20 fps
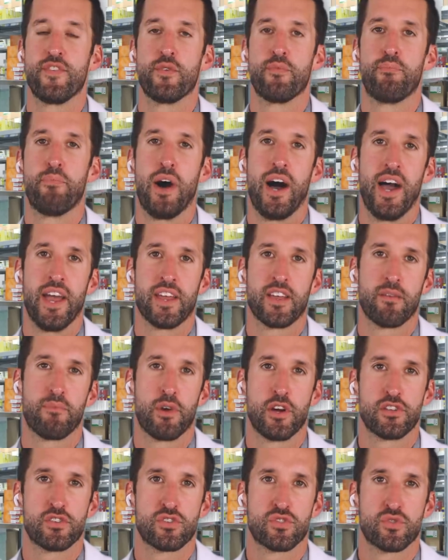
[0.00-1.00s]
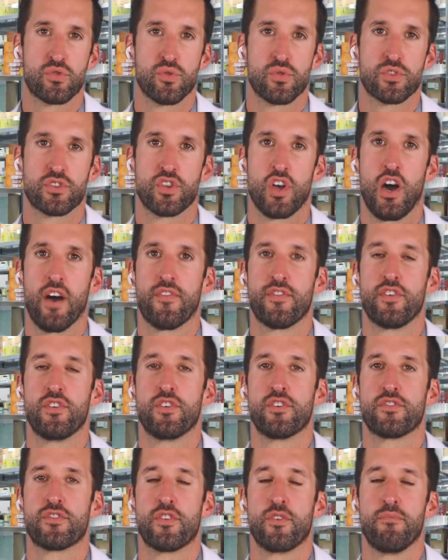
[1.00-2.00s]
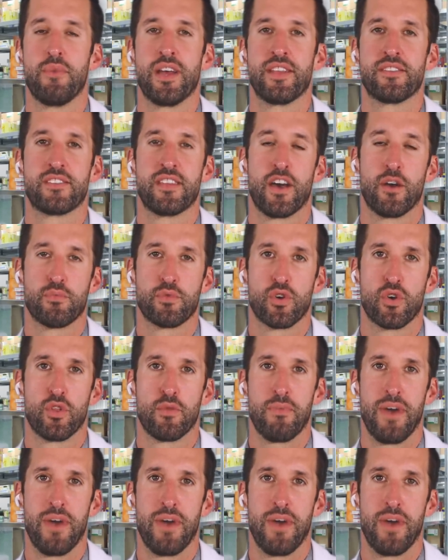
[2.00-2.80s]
you're buying a bunch of stool softeners or meds to help you go to the